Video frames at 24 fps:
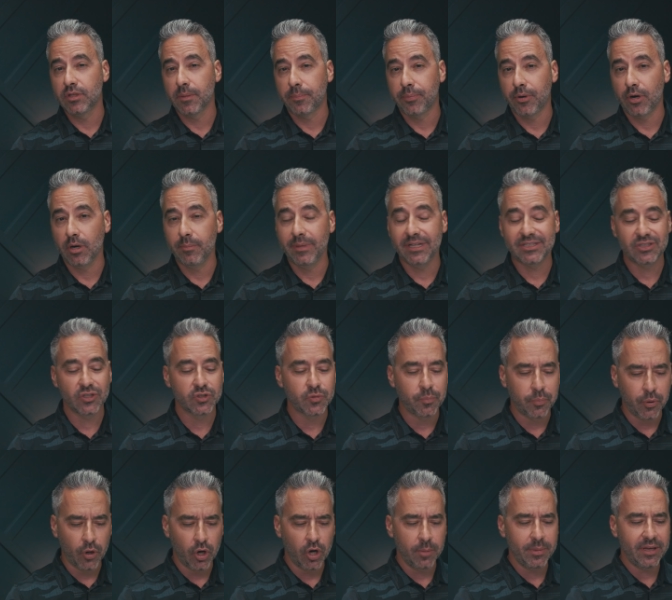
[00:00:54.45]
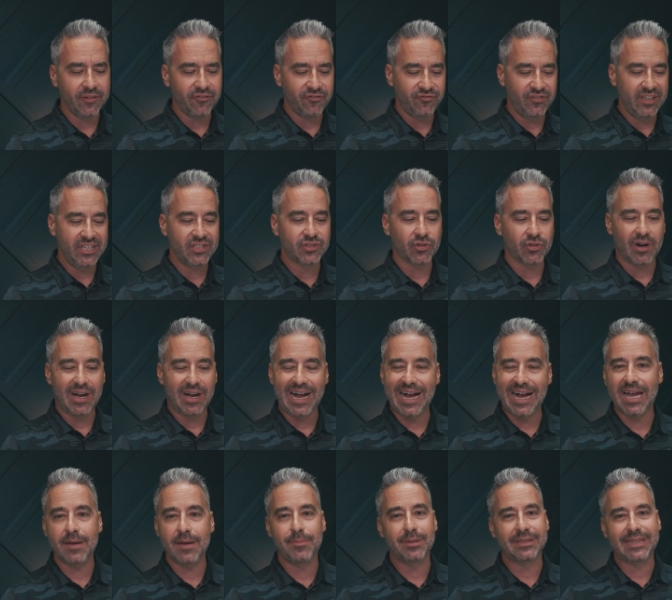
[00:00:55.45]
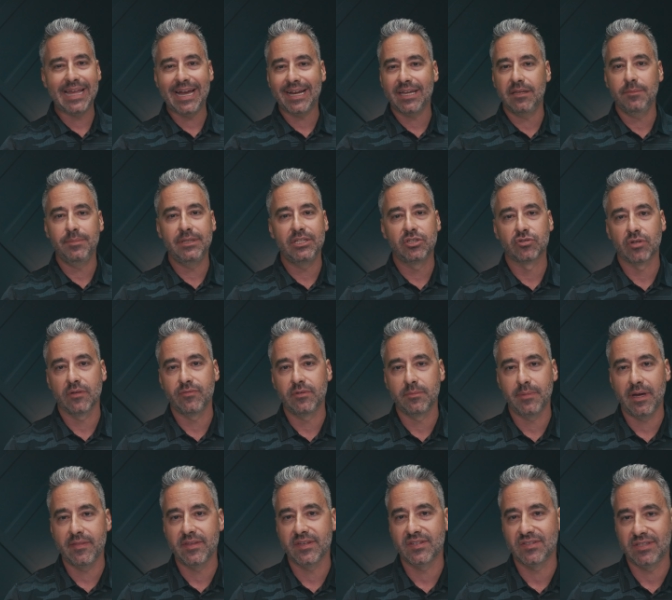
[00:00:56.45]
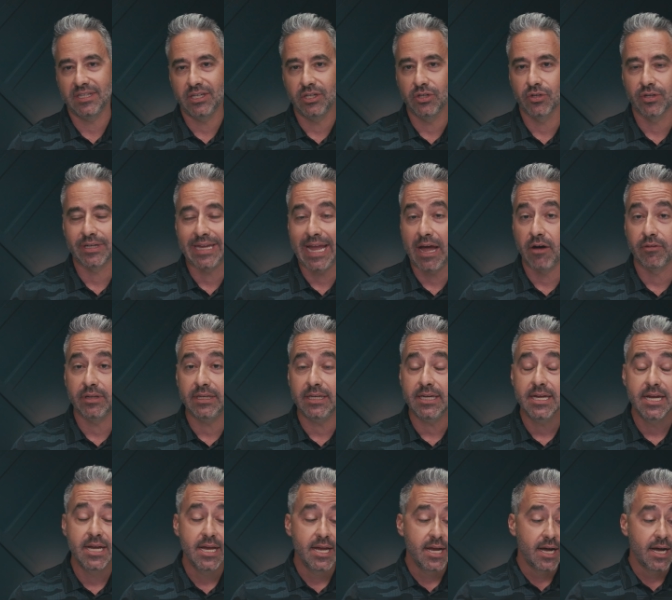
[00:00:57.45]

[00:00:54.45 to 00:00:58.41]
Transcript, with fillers: the permits, those permit fees are high, but that could be driven by the city or county.